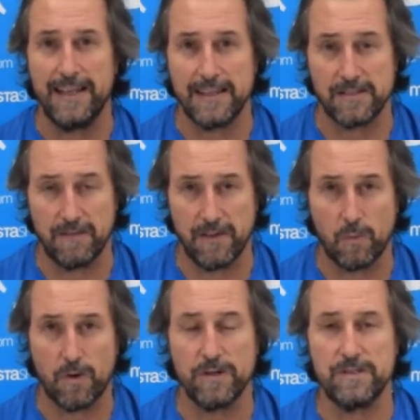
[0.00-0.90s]
Does it give you a
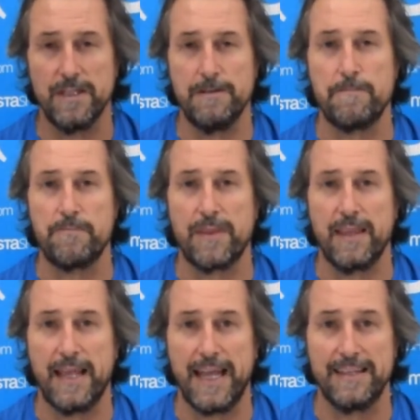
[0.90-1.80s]
warranty?
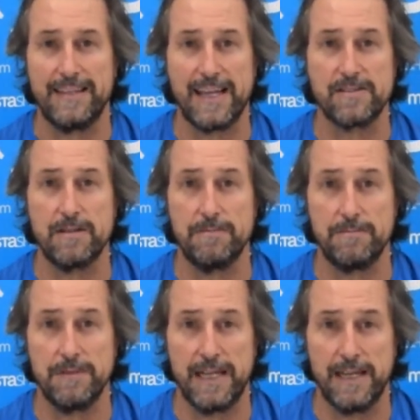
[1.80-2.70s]
And does
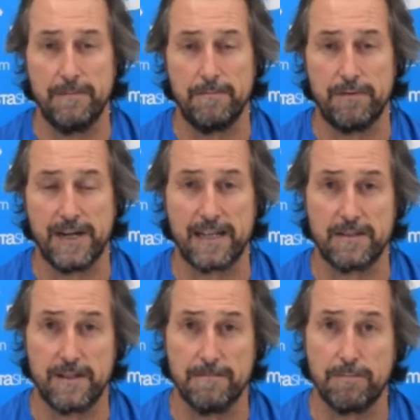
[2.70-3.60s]
the
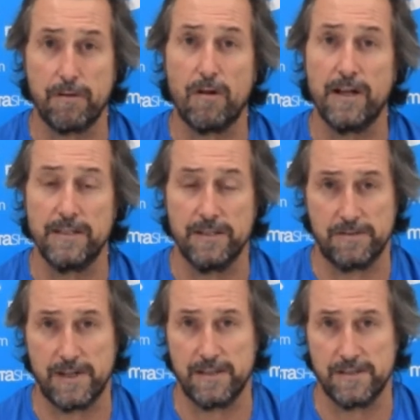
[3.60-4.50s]
product comply to the
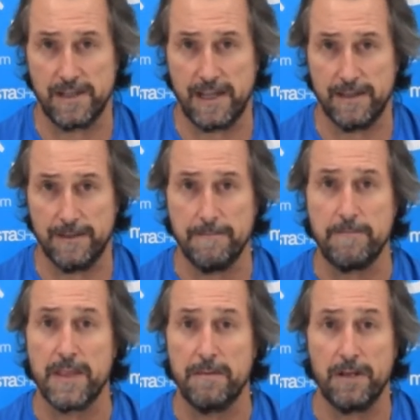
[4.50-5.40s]
Australian standard?
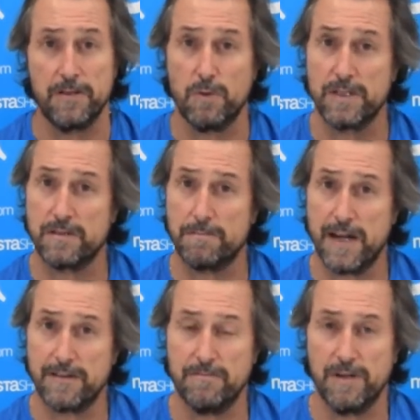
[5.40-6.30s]
Because once the
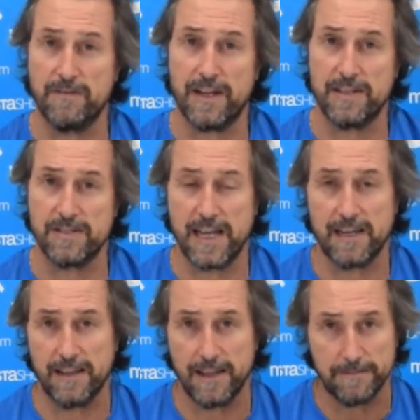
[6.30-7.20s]
bathroom renovator is out
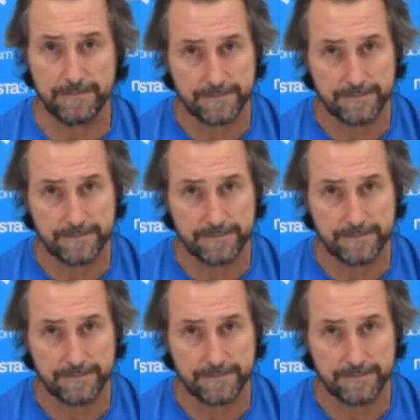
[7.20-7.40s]
of there,